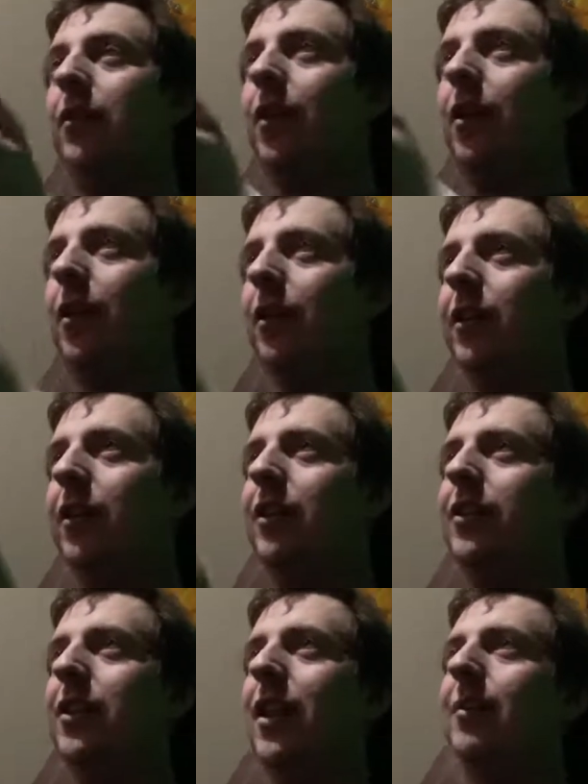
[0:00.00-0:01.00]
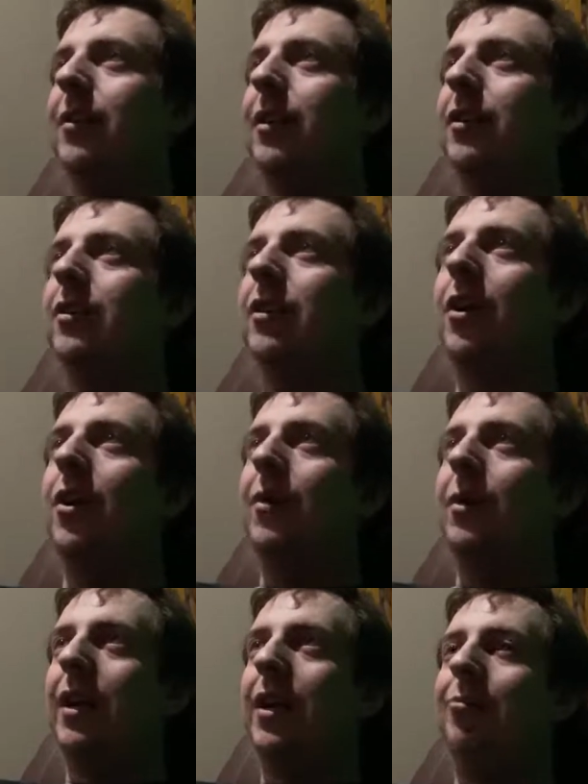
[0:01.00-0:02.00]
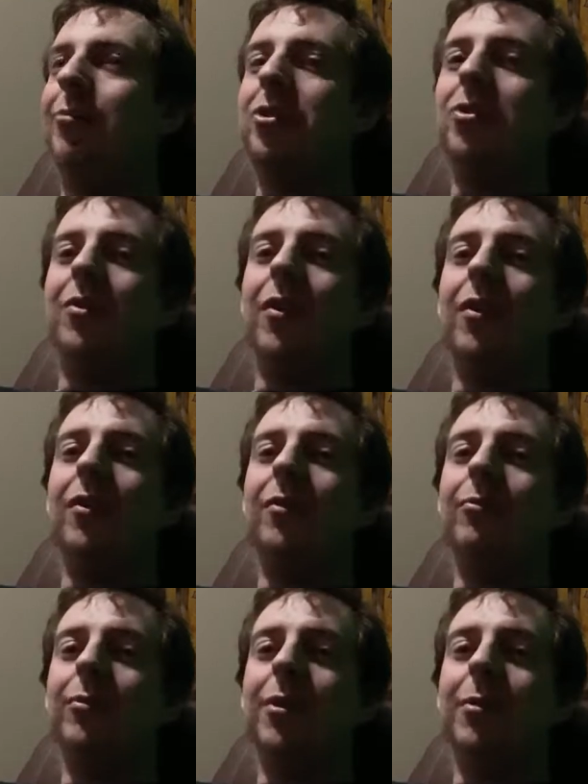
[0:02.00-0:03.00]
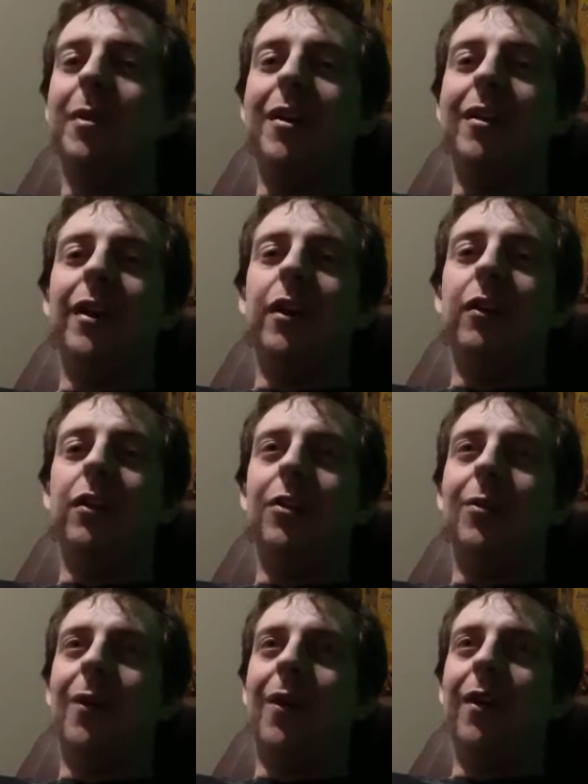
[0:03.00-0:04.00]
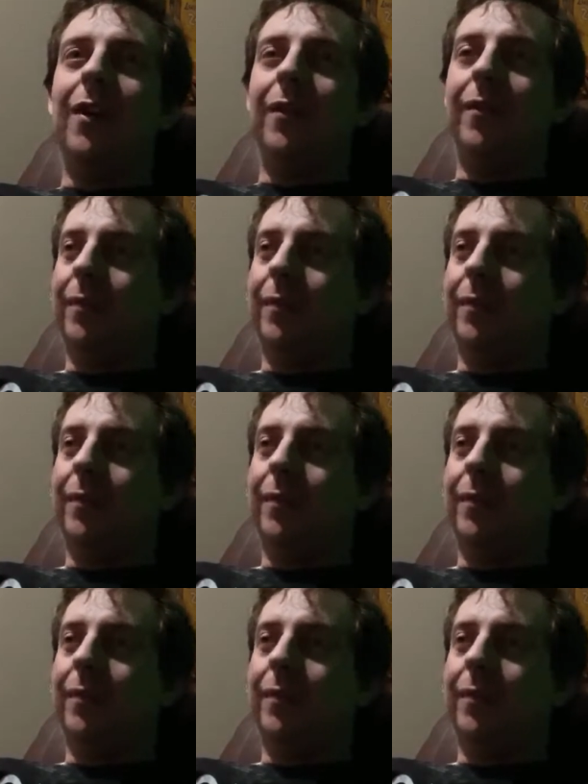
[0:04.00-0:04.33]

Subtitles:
all can understand because when it comes to depending on the area you are,